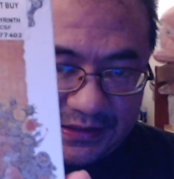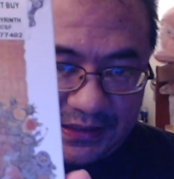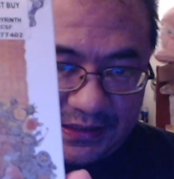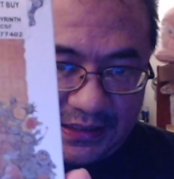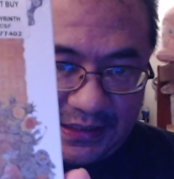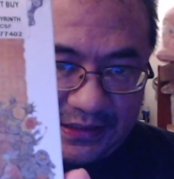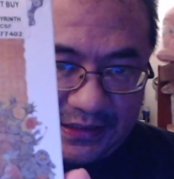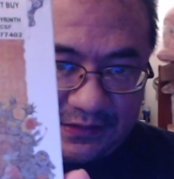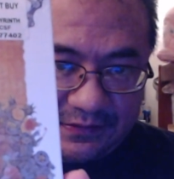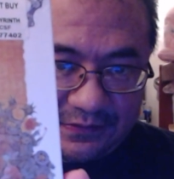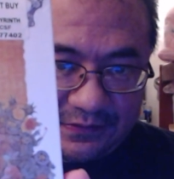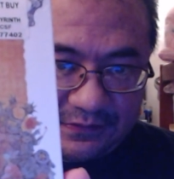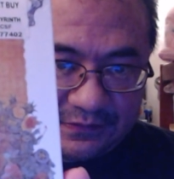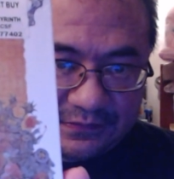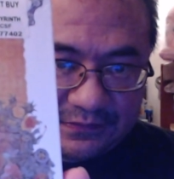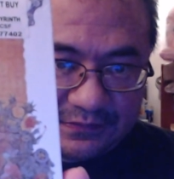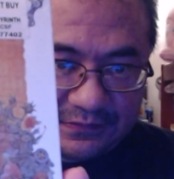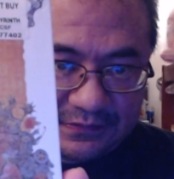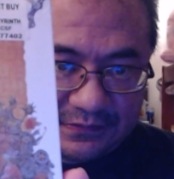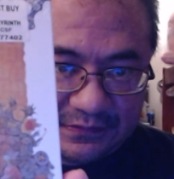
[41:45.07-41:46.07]
kind of
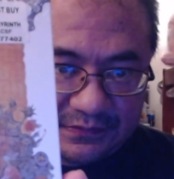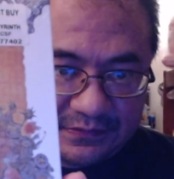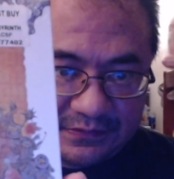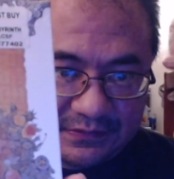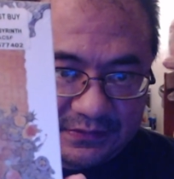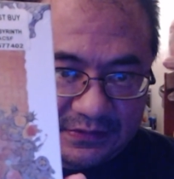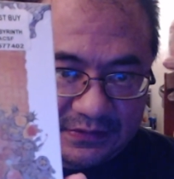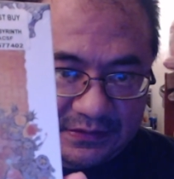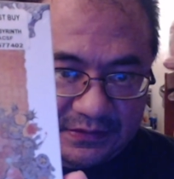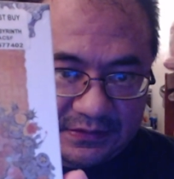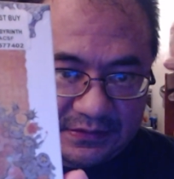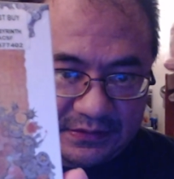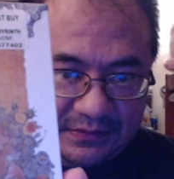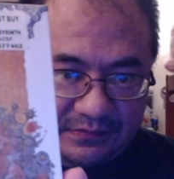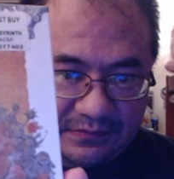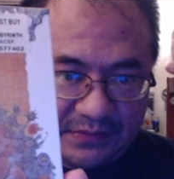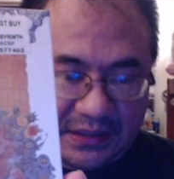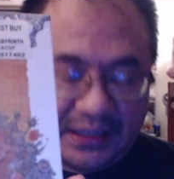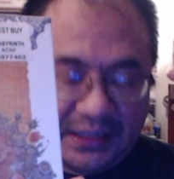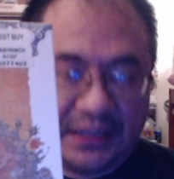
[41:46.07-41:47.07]

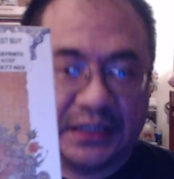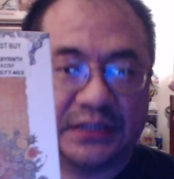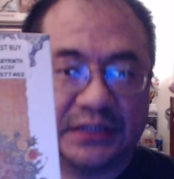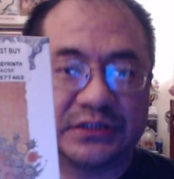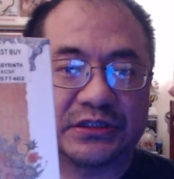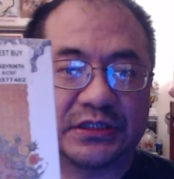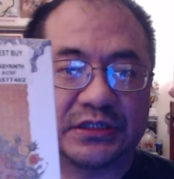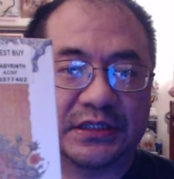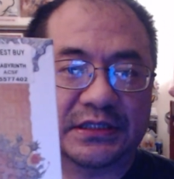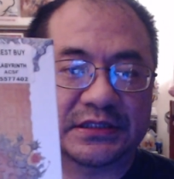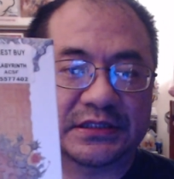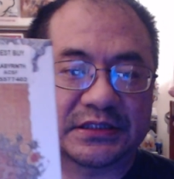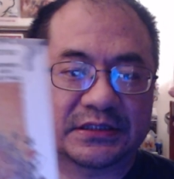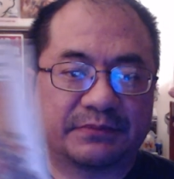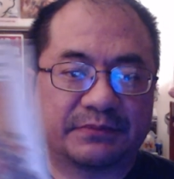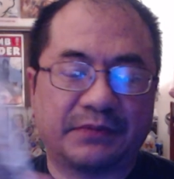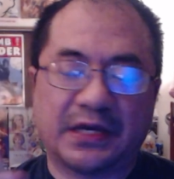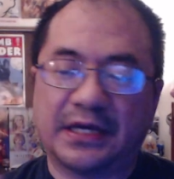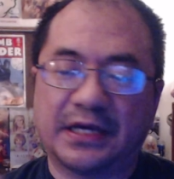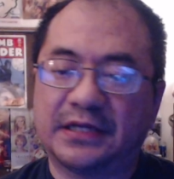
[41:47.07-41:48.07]
magic
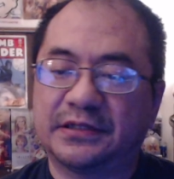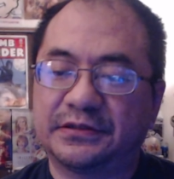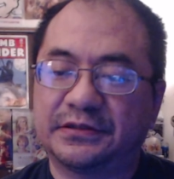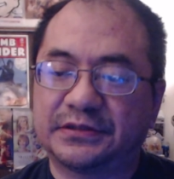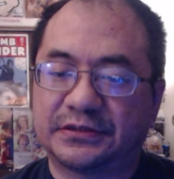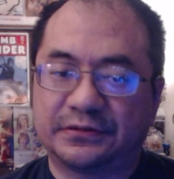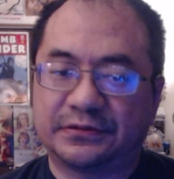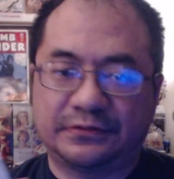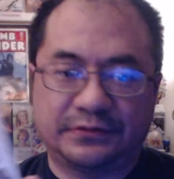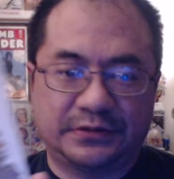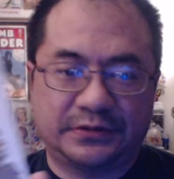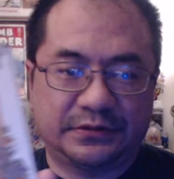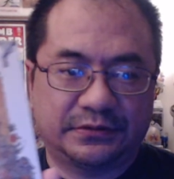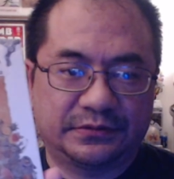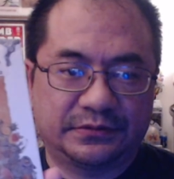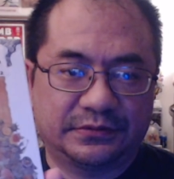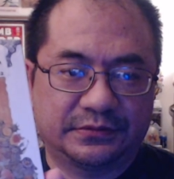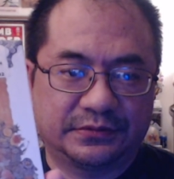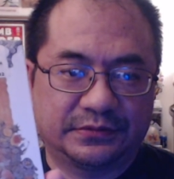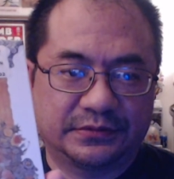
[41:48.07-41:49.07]
spell to
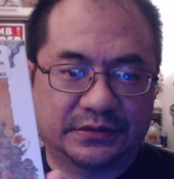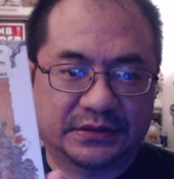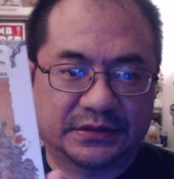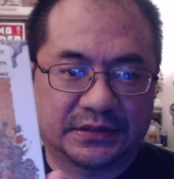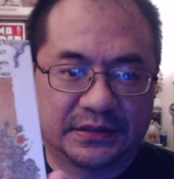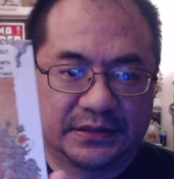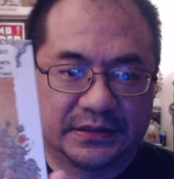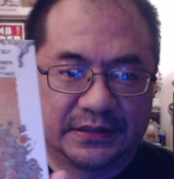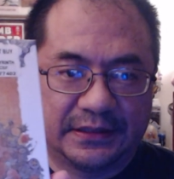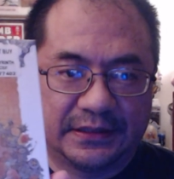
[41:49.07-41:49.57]
use?